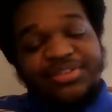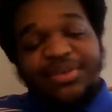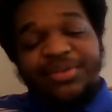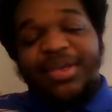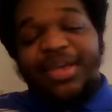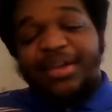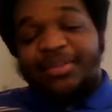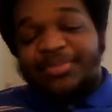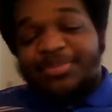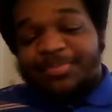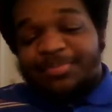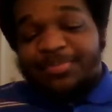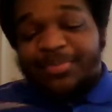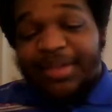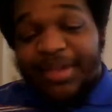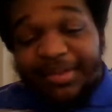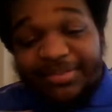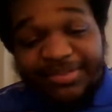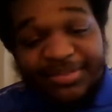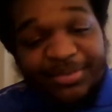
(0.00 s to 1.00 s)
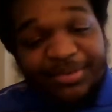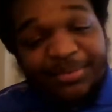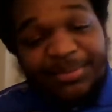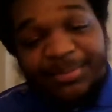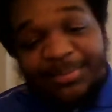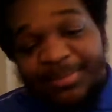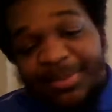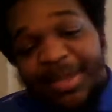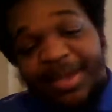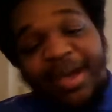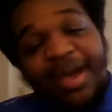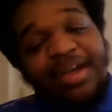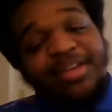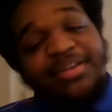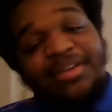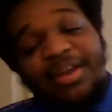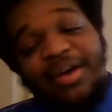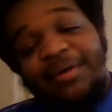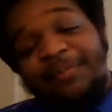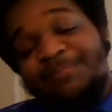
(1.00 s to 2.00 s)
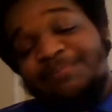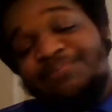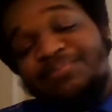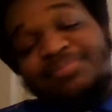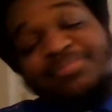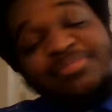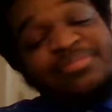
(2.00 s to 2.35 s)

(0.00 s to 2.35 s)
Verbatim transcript: So yeah, you know,